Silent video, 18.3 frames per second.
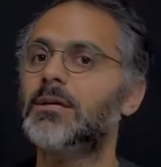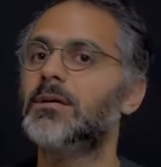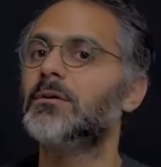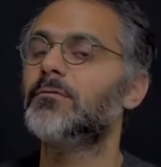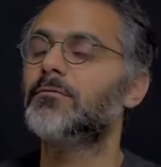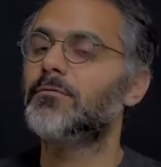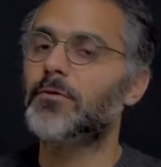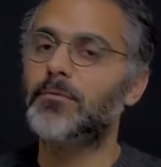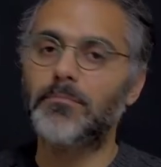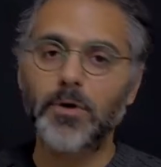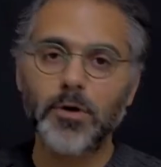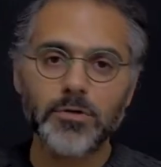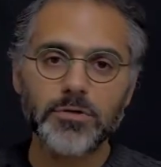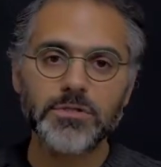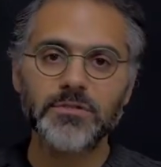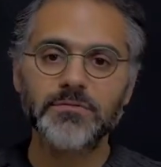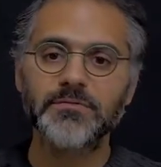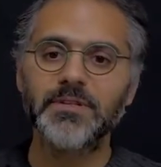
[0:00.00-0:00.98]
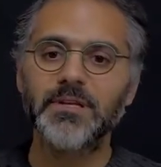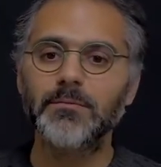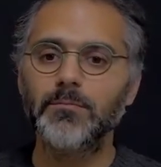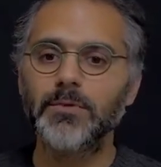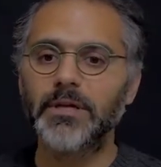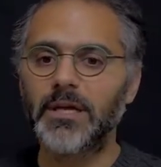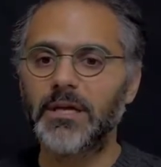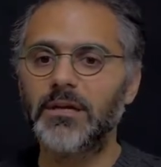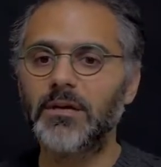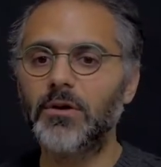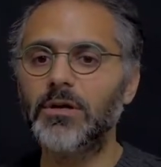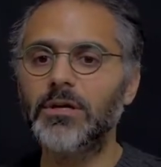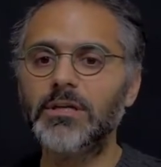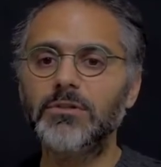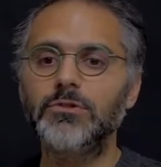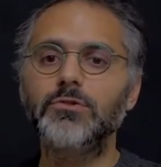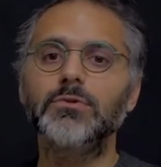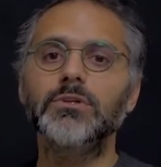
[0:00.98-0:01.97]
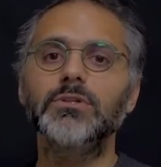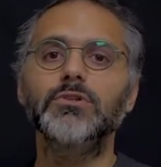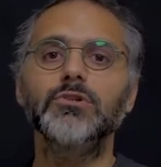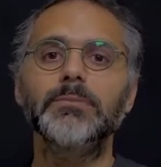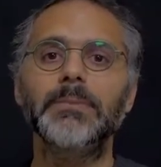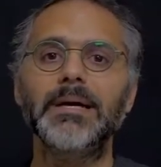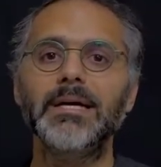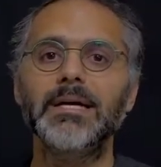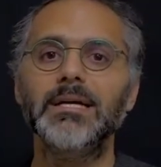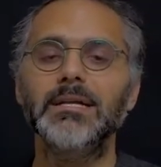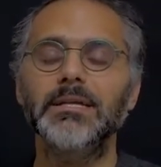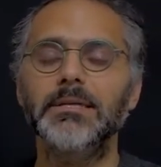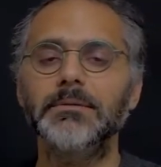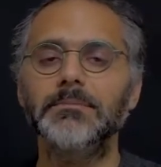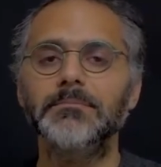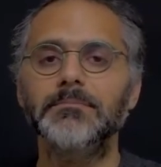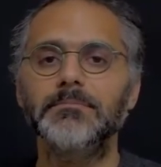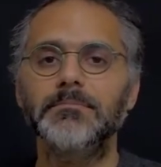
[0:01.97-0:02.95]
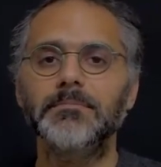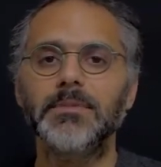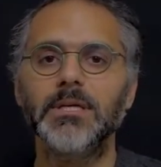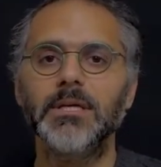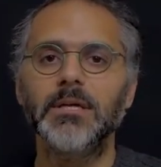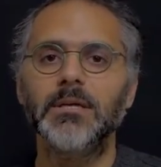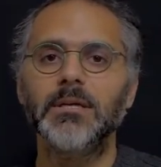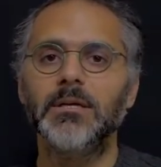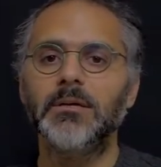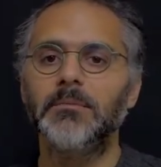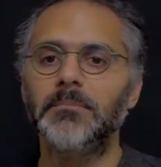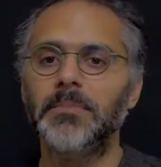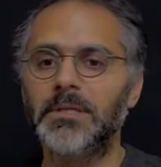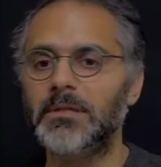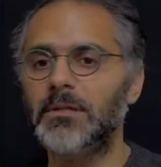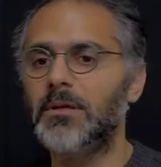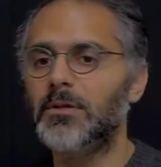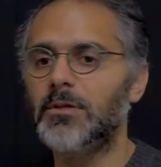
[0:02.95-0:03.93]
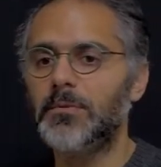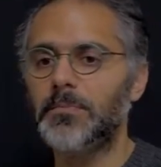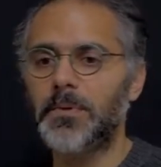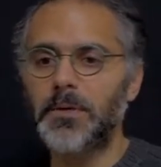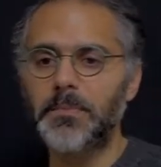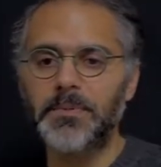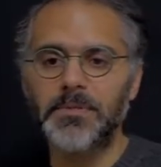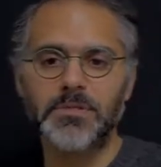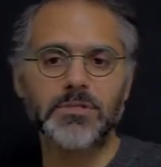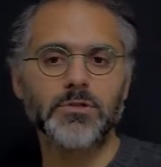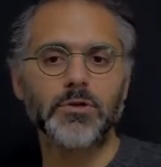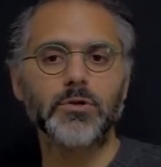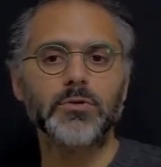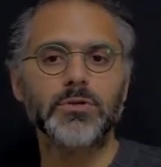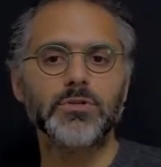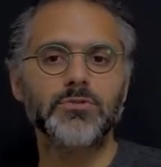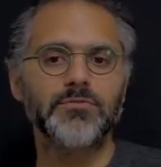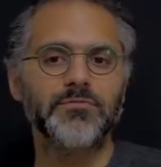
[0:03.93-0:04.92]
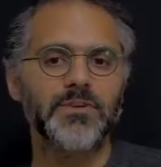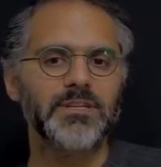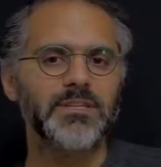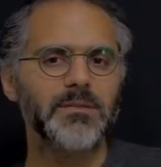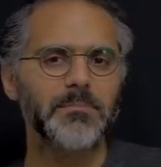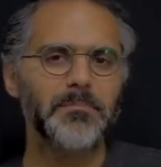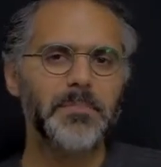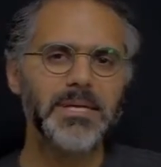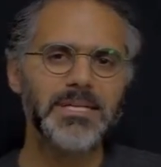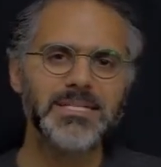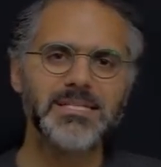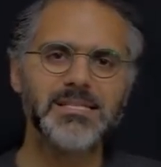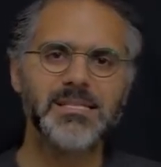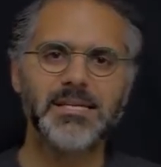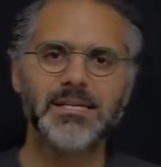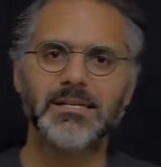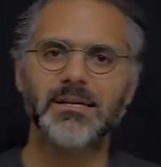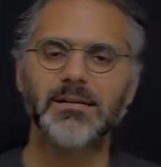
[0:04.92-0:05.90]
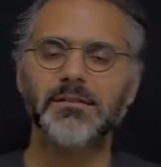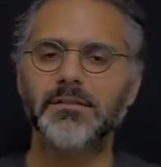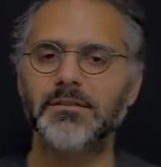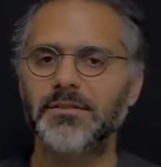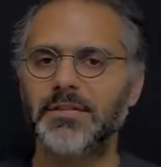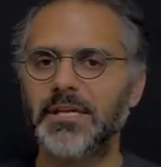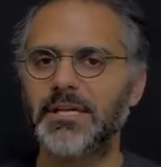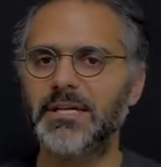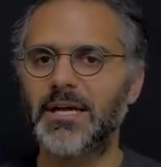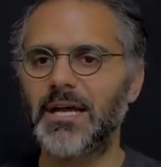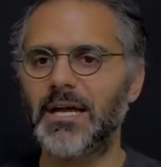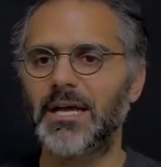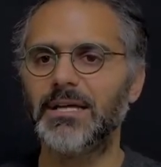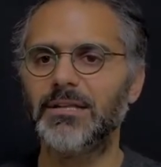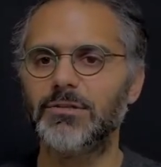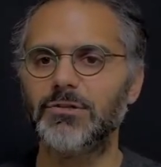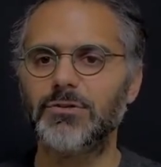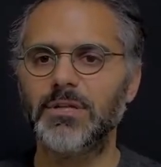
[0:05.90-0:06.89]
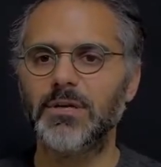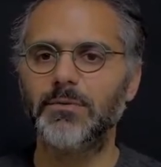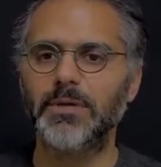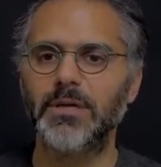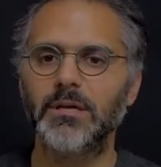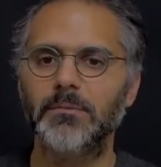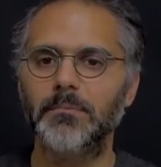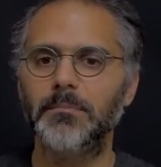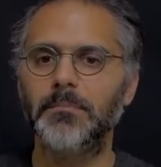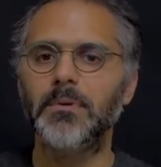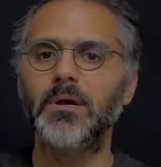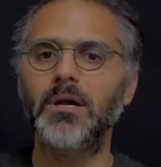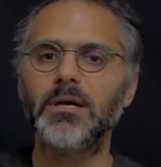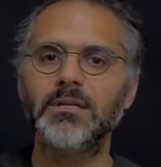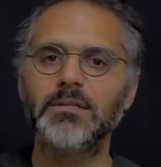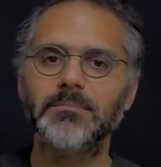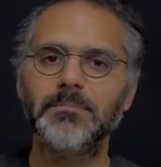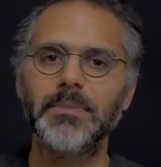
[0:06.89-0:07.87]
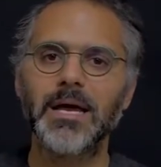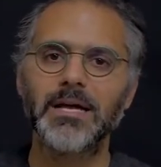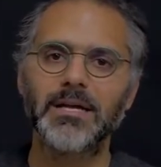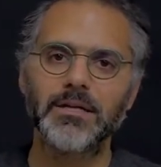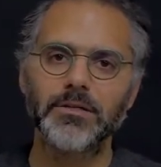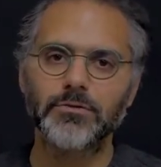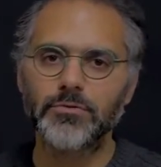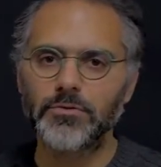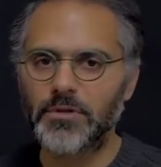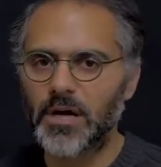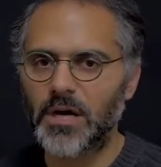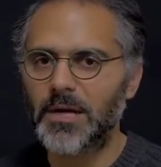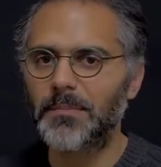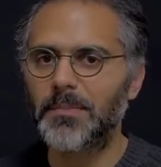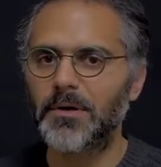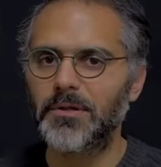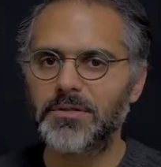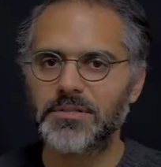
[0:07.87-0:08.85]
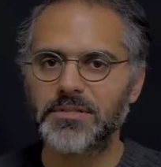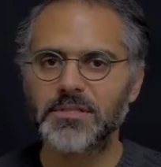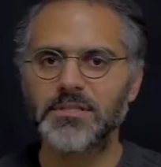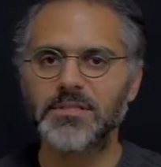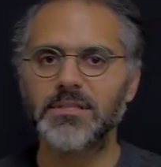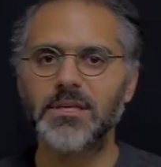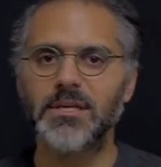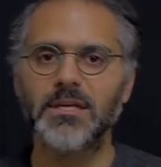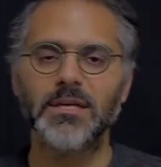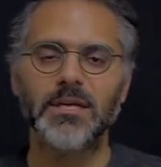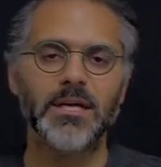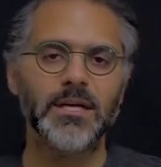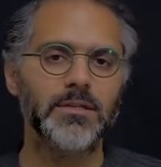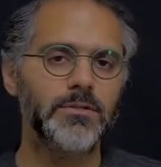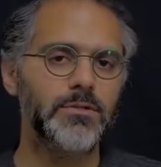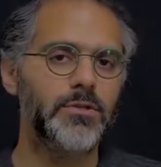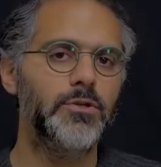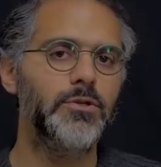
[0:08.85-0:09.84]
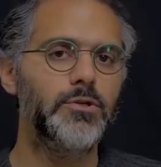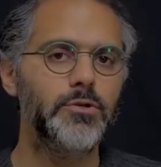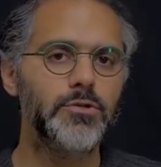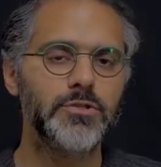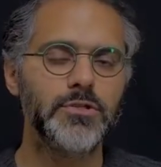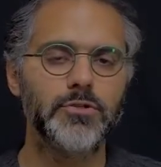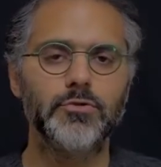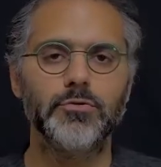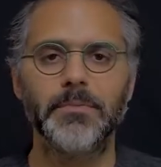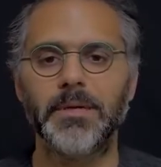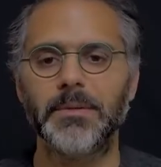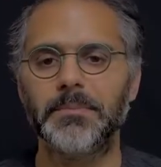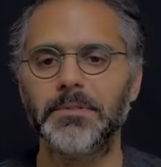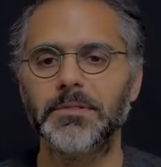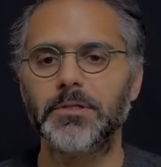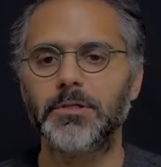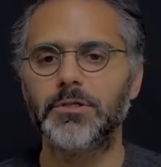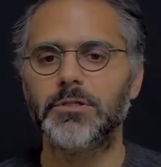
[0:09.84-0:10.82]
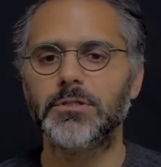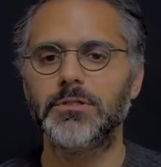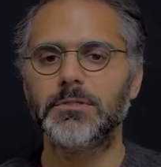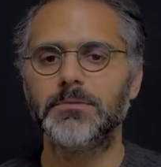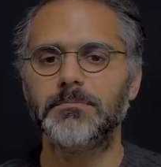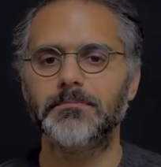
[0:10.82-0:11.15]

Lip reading: For most of them we can only do it numerically. But the purpose is always to find the best theta, the theta hat, so that we can plug it back into the hypothesis and use it to make predictions.